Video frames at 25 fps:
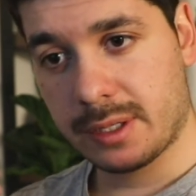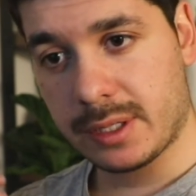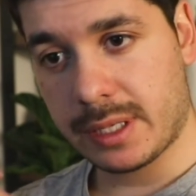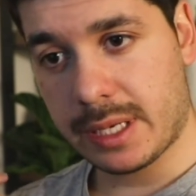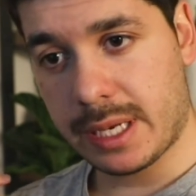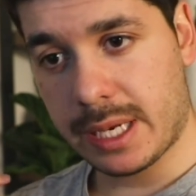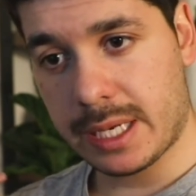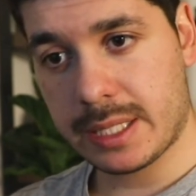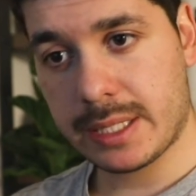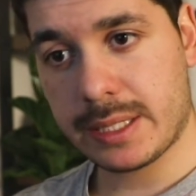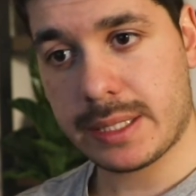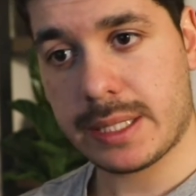
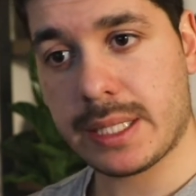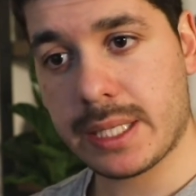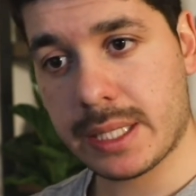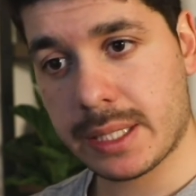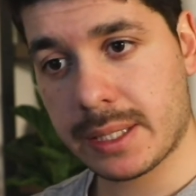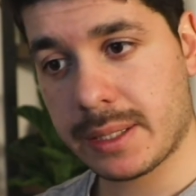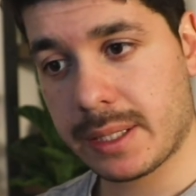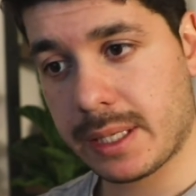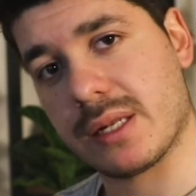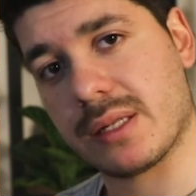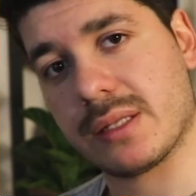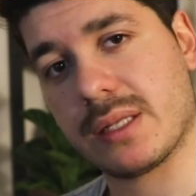
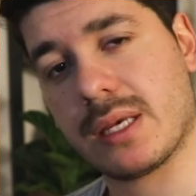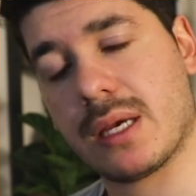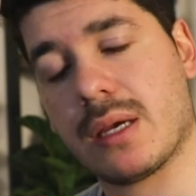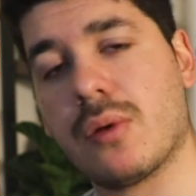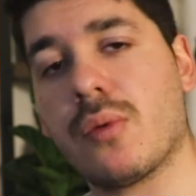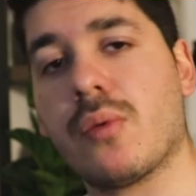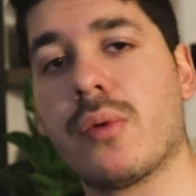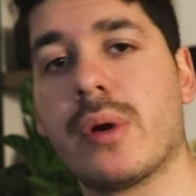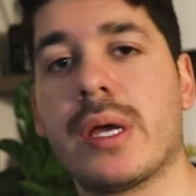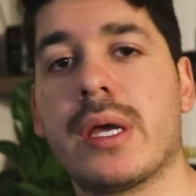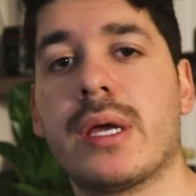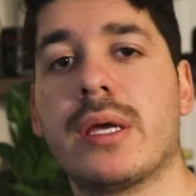editing, and that
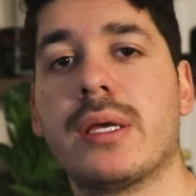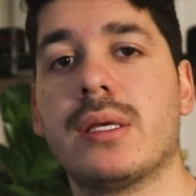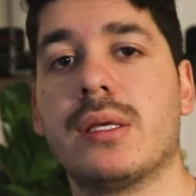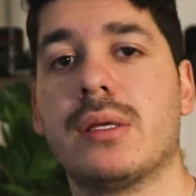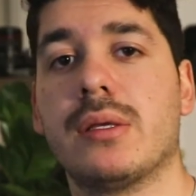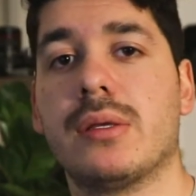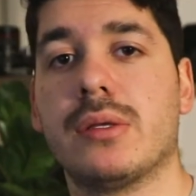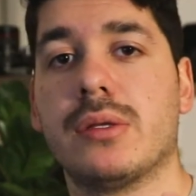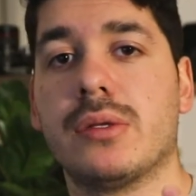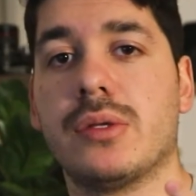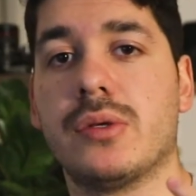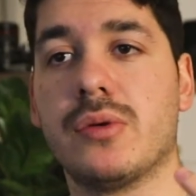way
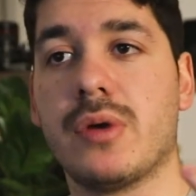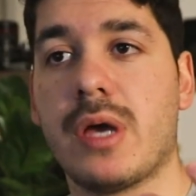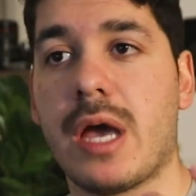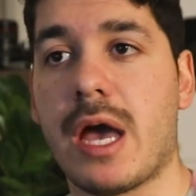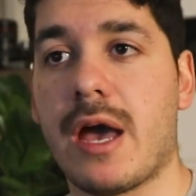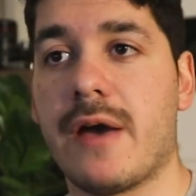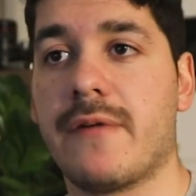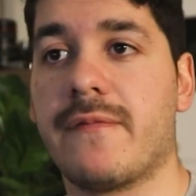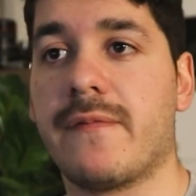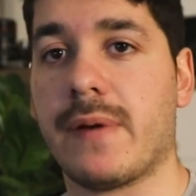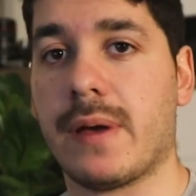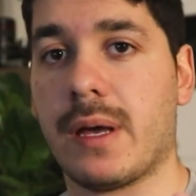you
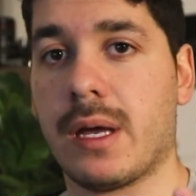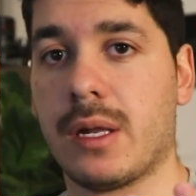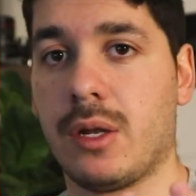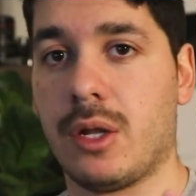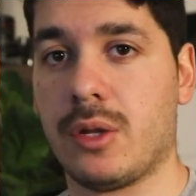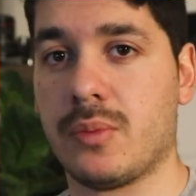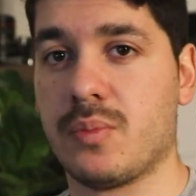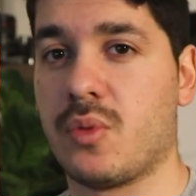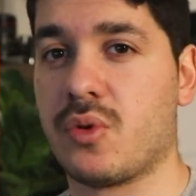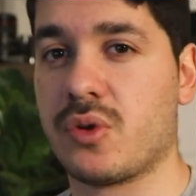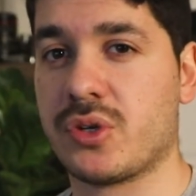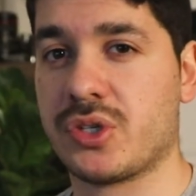have a
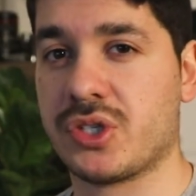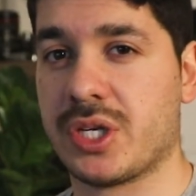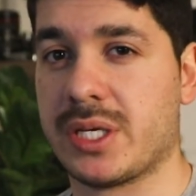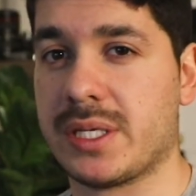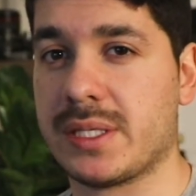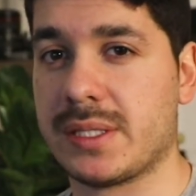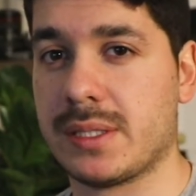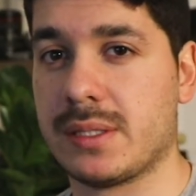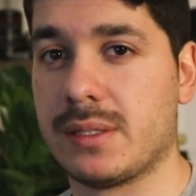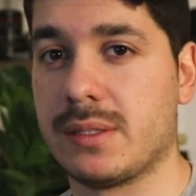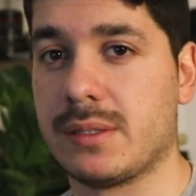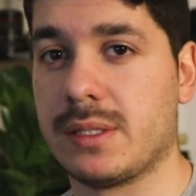lot more
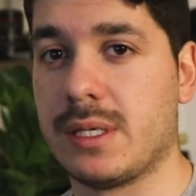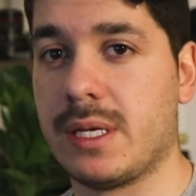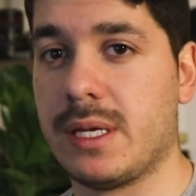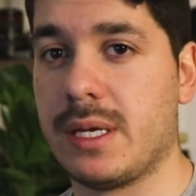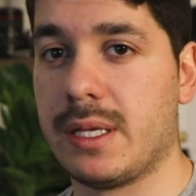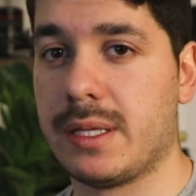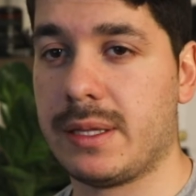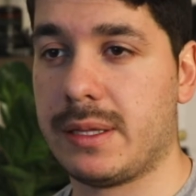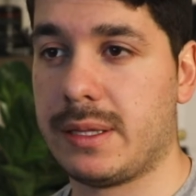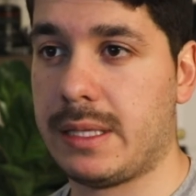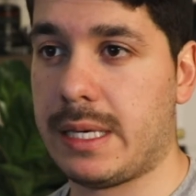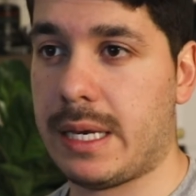chances
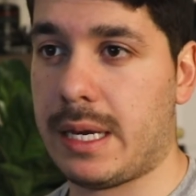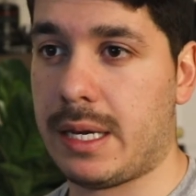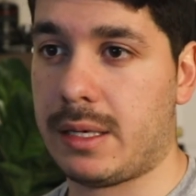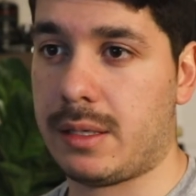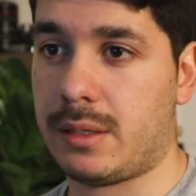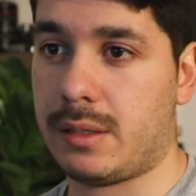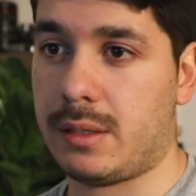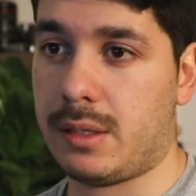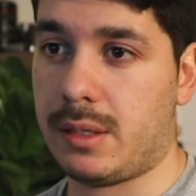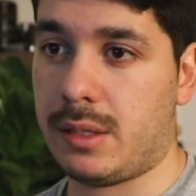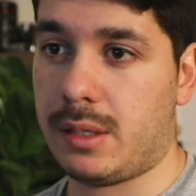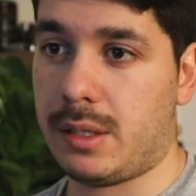
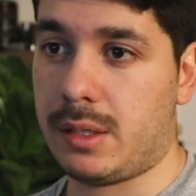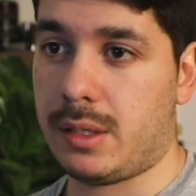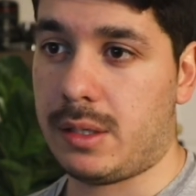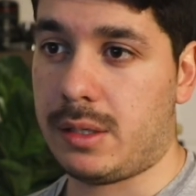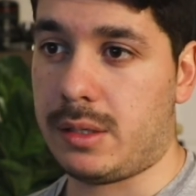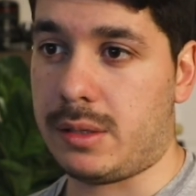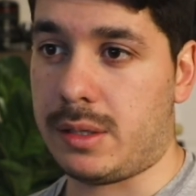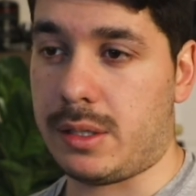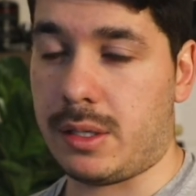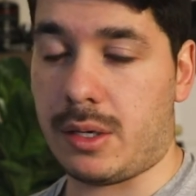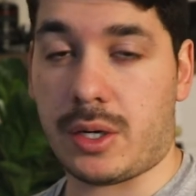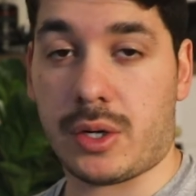that
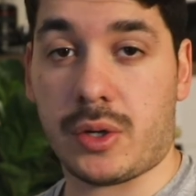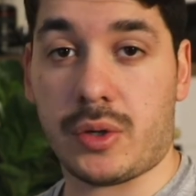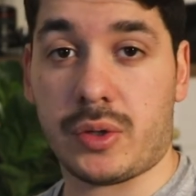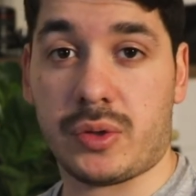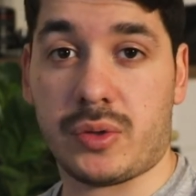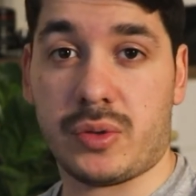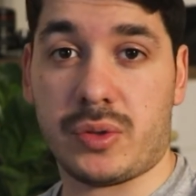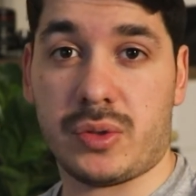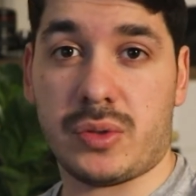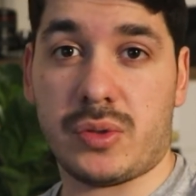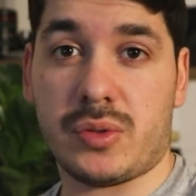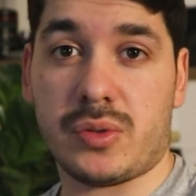they're going
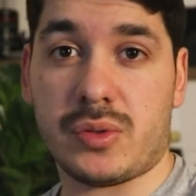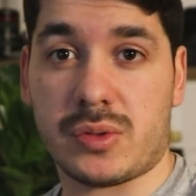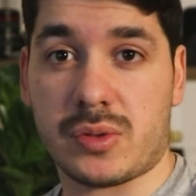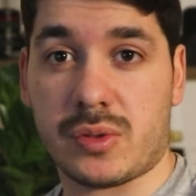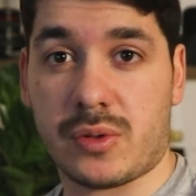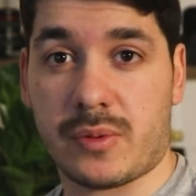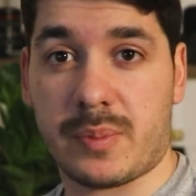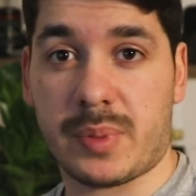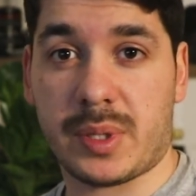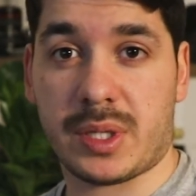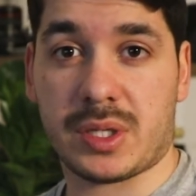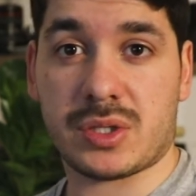to use your
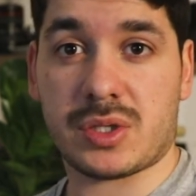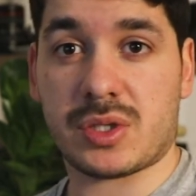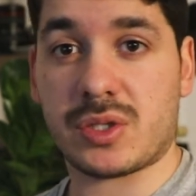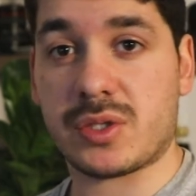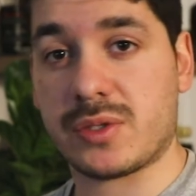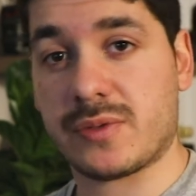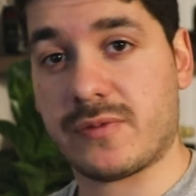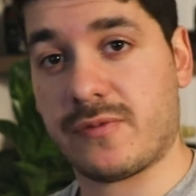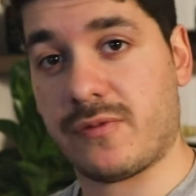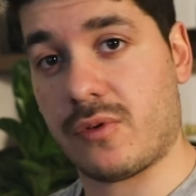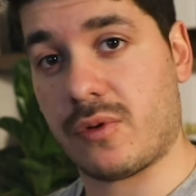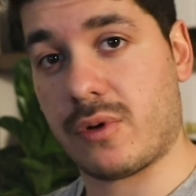pictures
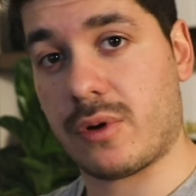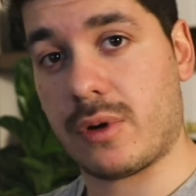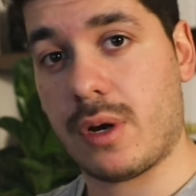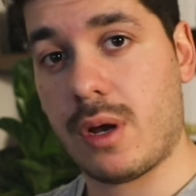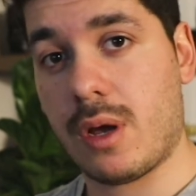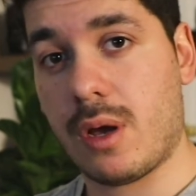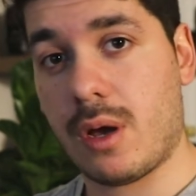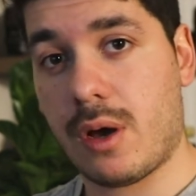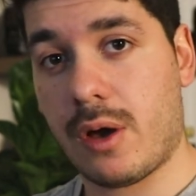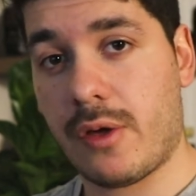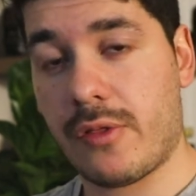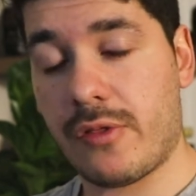for
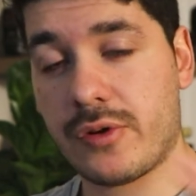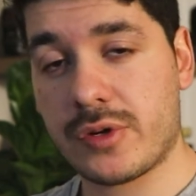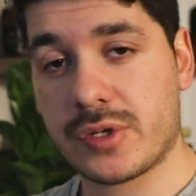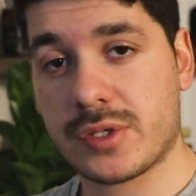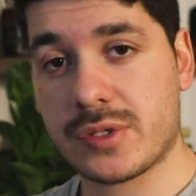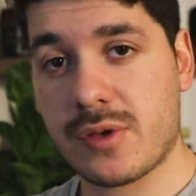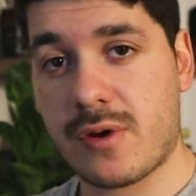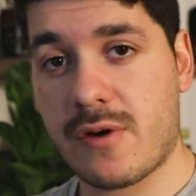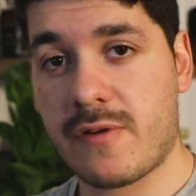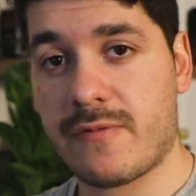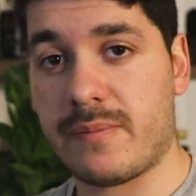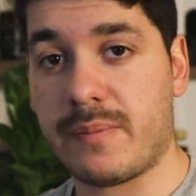other
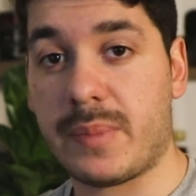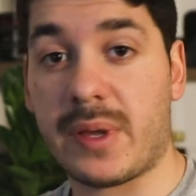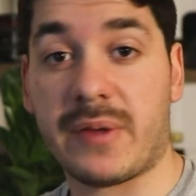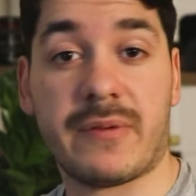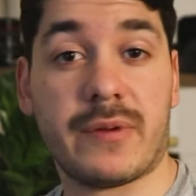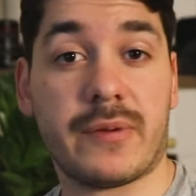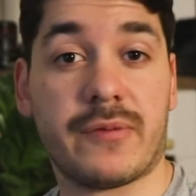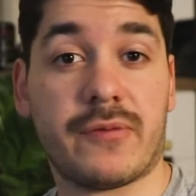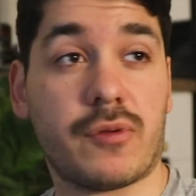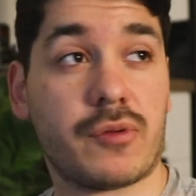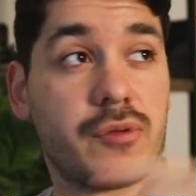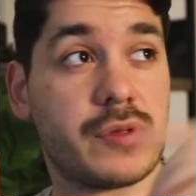stuff, maybe
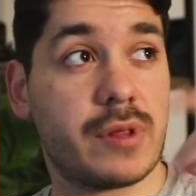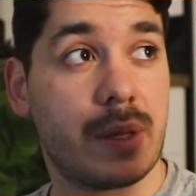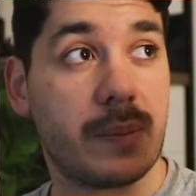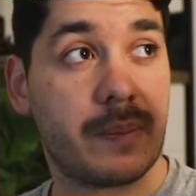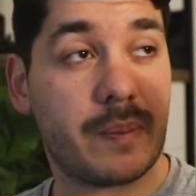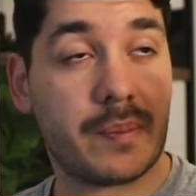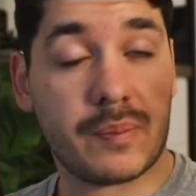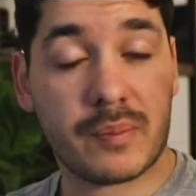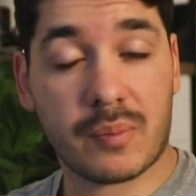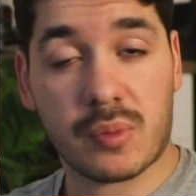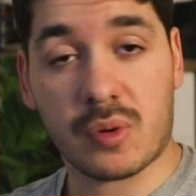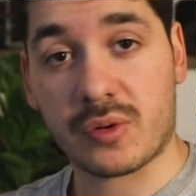for the
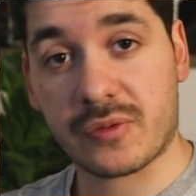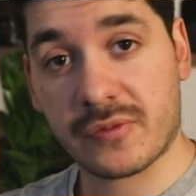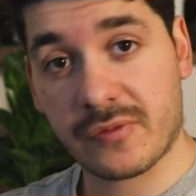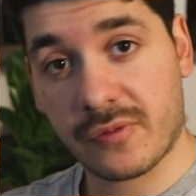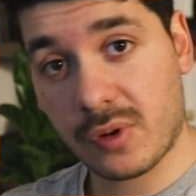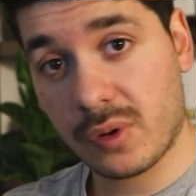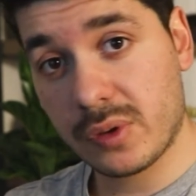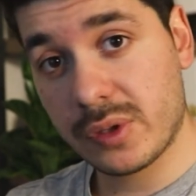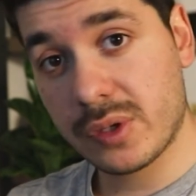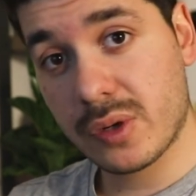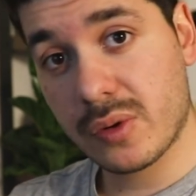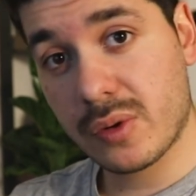
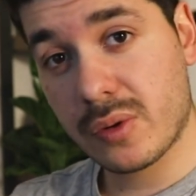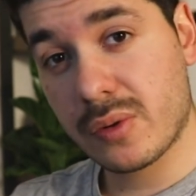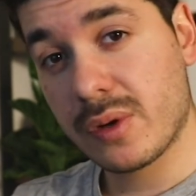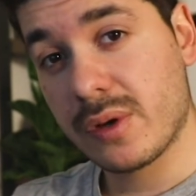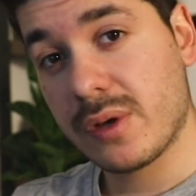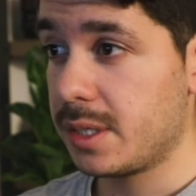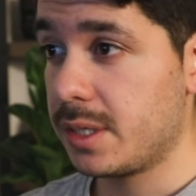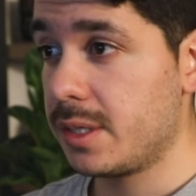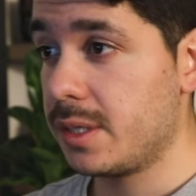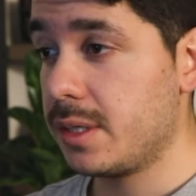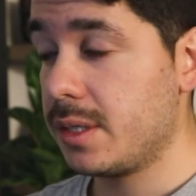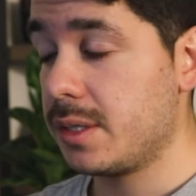portfolio.
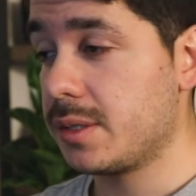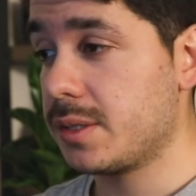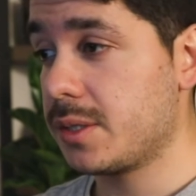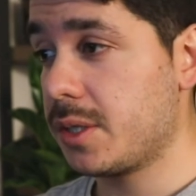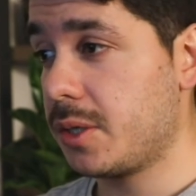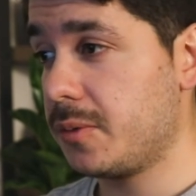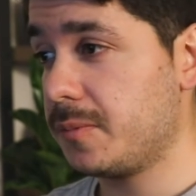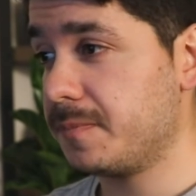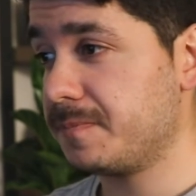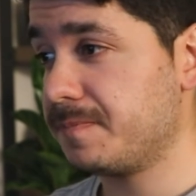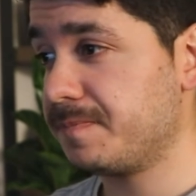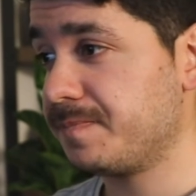
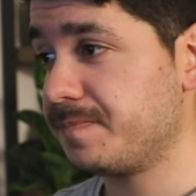So